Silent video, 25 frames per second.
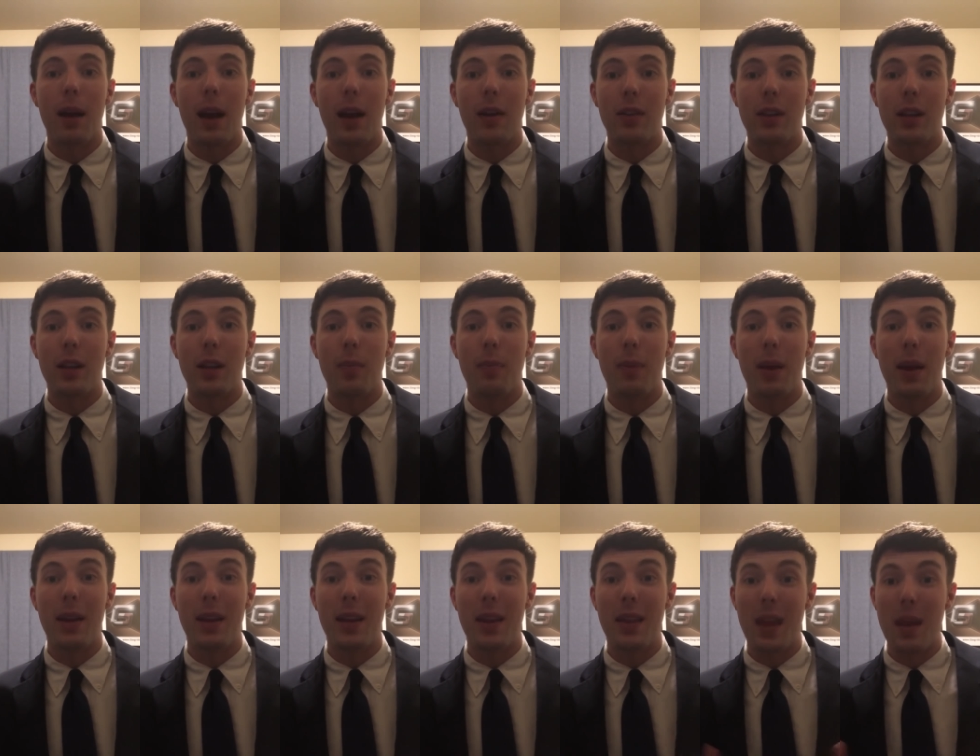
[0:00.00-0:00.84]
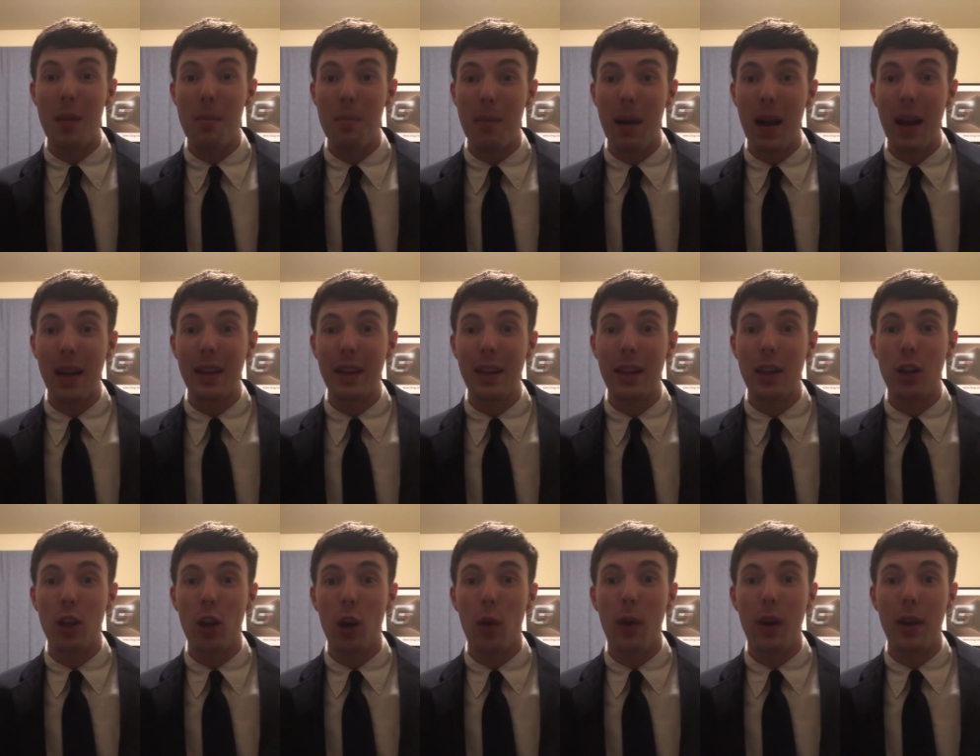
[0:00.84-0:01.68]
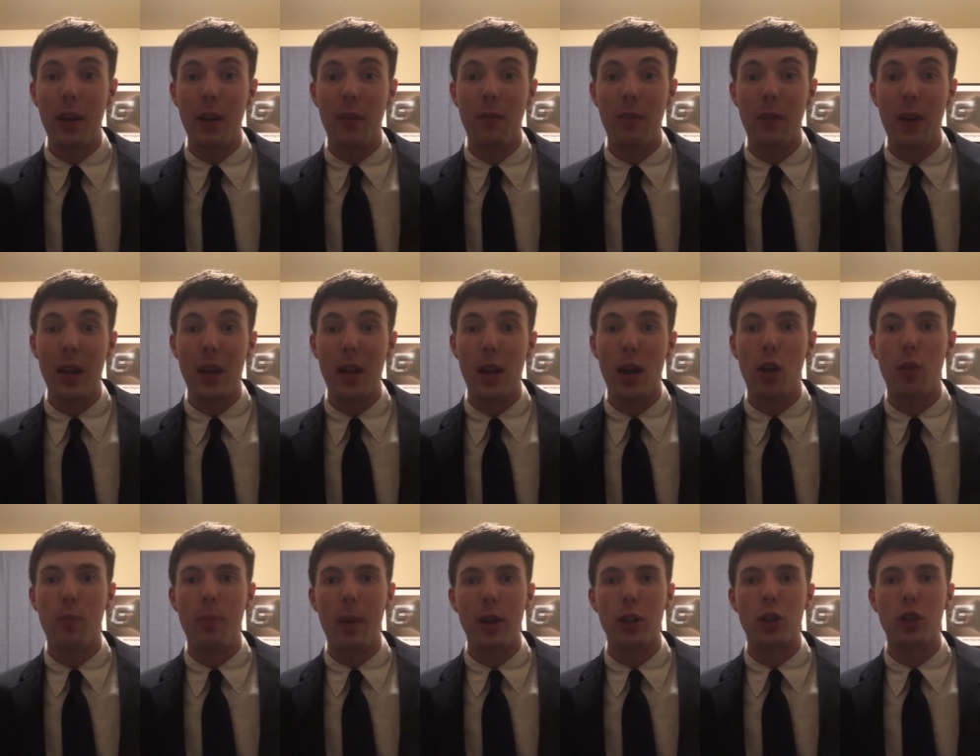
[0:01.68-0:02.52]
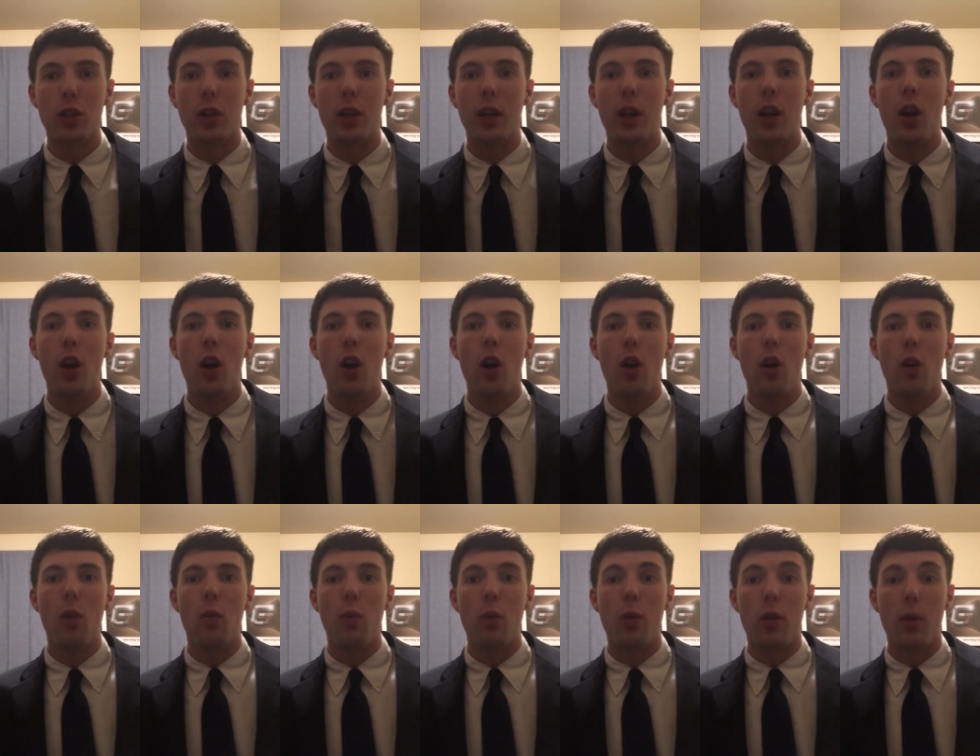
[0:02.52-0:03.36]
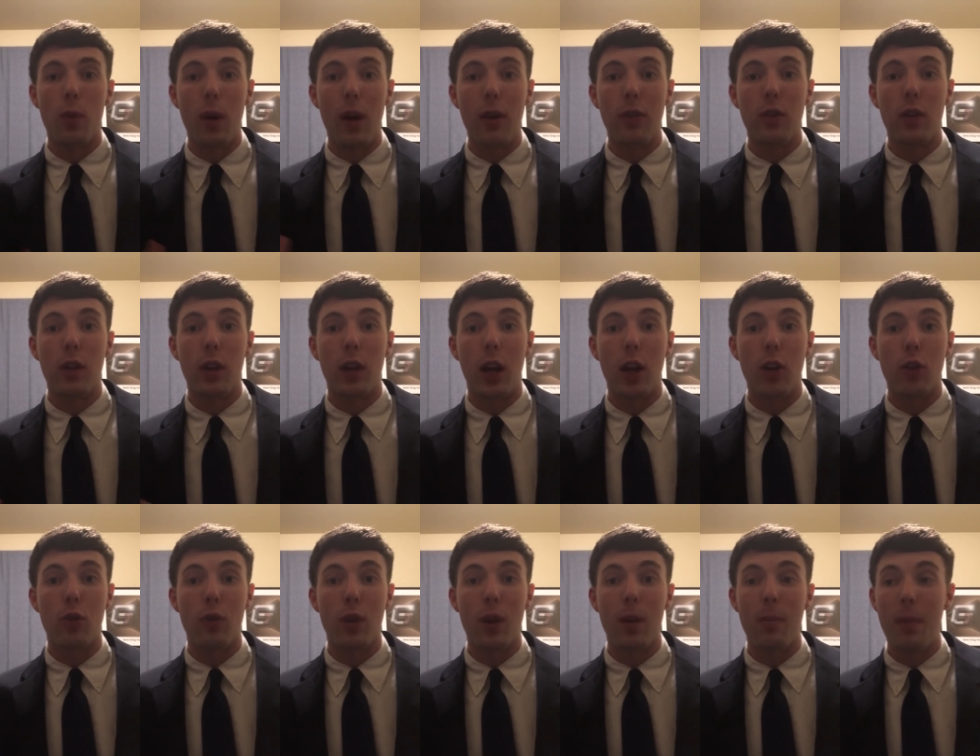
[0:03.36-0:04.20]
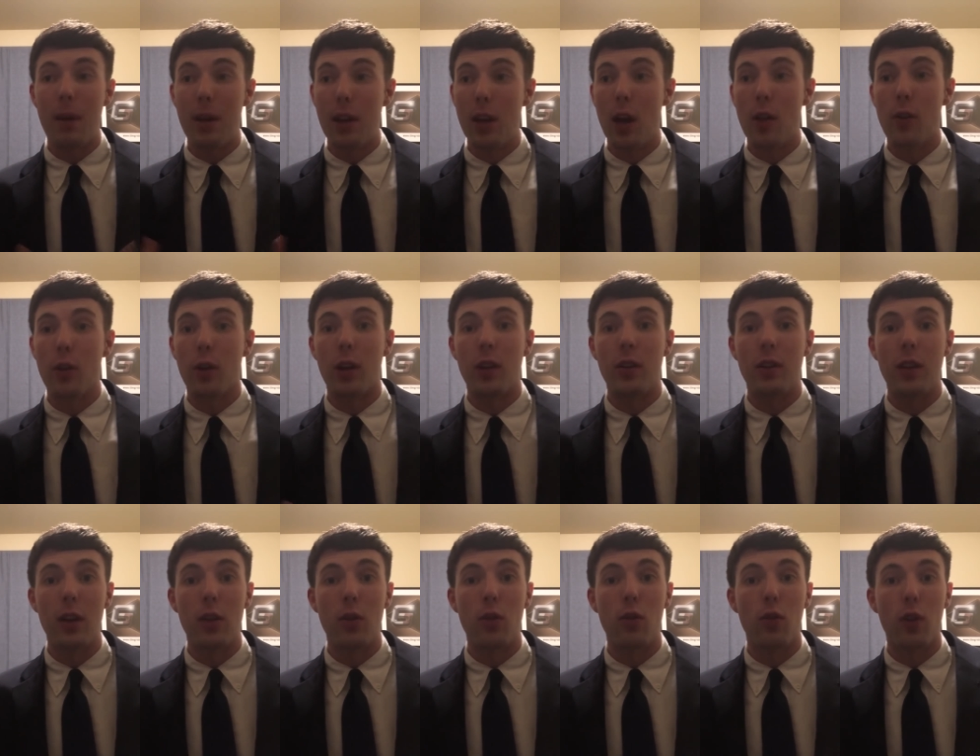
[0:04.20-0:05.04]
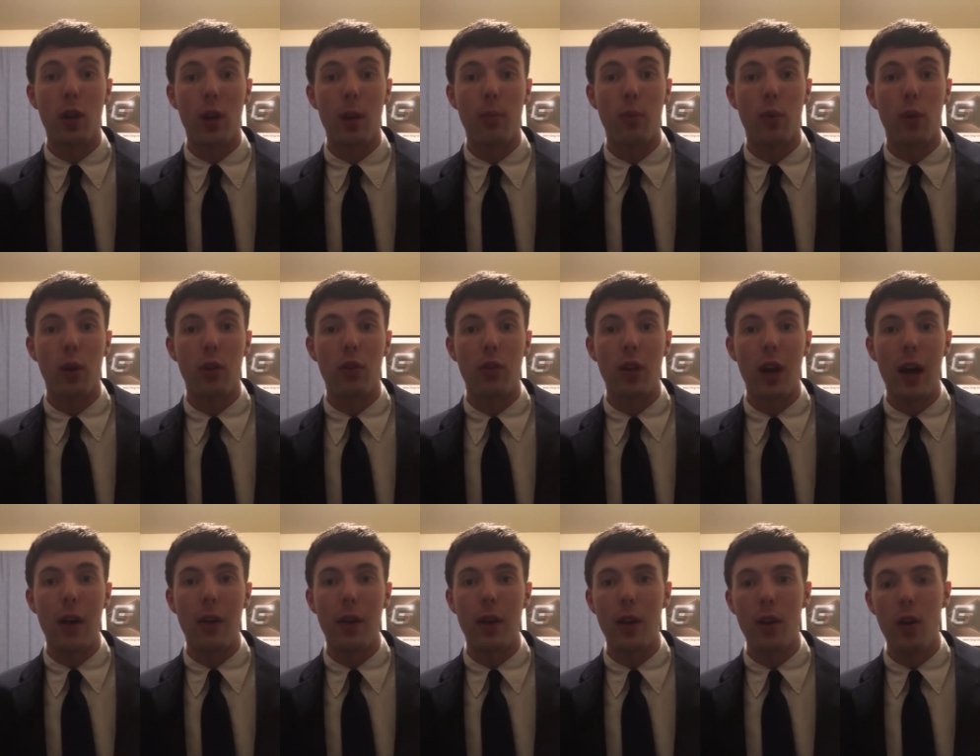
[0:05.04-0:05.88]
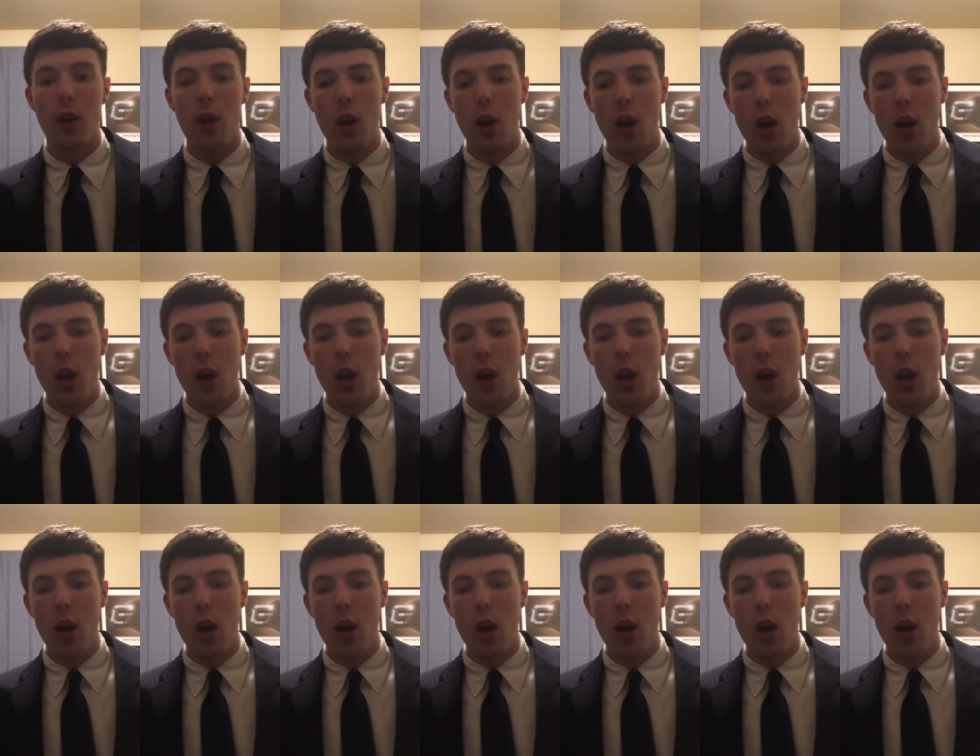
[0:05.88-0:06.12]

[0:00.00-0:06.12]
As an independent, they might need to go undefeated, especially with the rest of the country and many other contenders looking pretty solid.